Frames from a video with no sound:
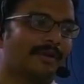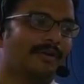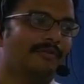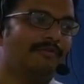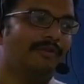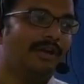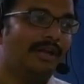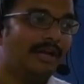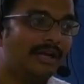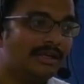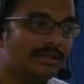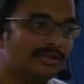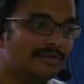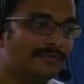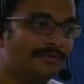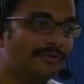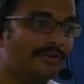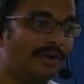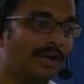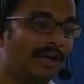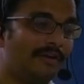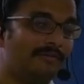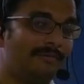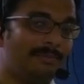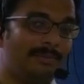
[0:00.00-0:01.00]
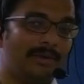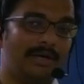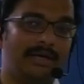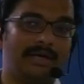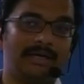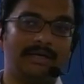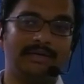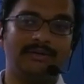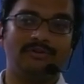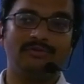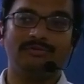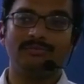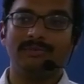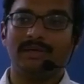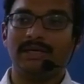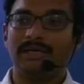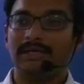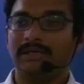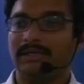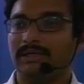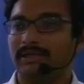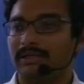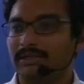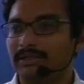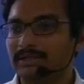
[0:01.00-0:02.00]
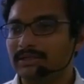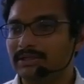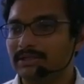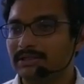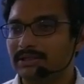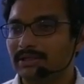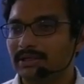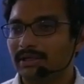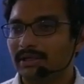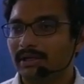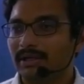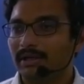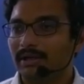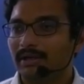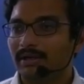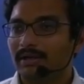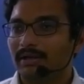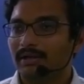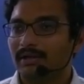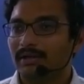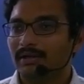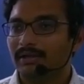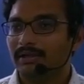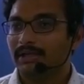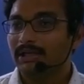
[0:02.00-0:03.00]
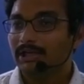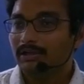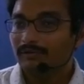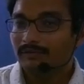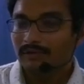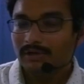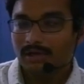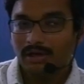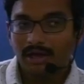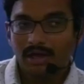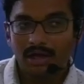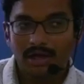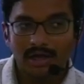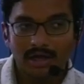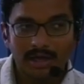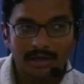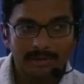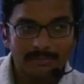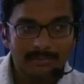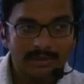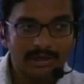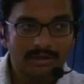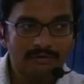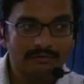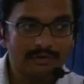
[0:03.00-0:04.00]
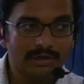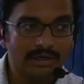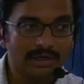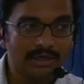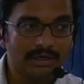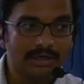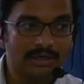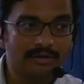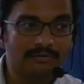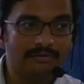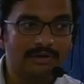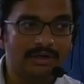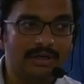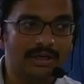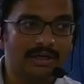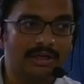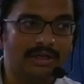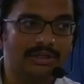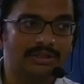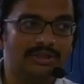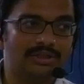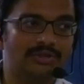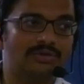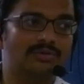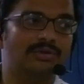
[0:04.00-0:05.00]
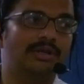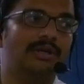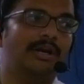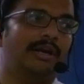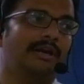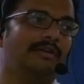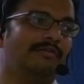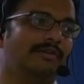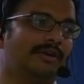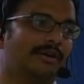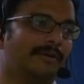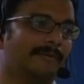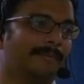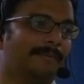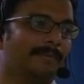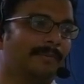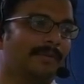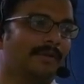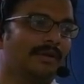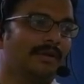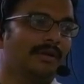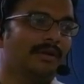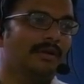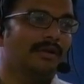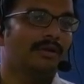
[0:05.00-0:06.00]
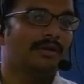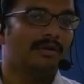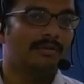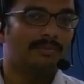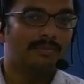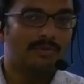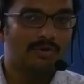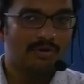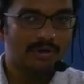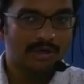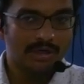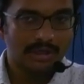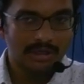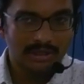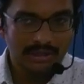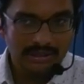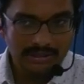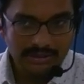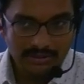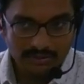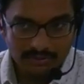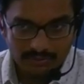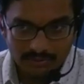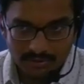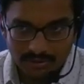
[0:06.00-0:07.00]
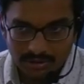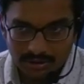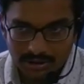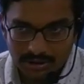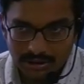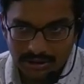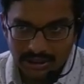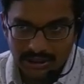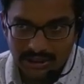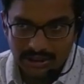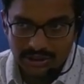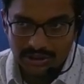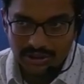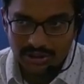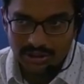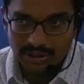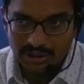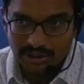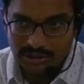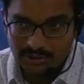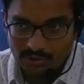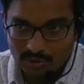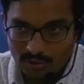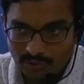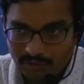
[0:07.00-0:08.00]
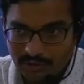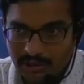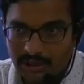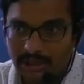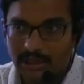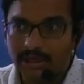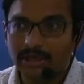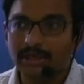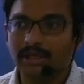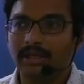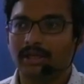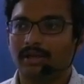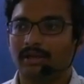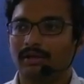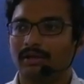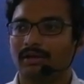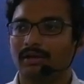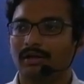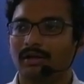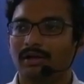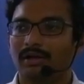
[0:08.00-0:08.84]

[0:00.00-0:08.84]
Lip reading: Whereas if you have predictive maintenance, it will give indication to the driver. The engine is overheating,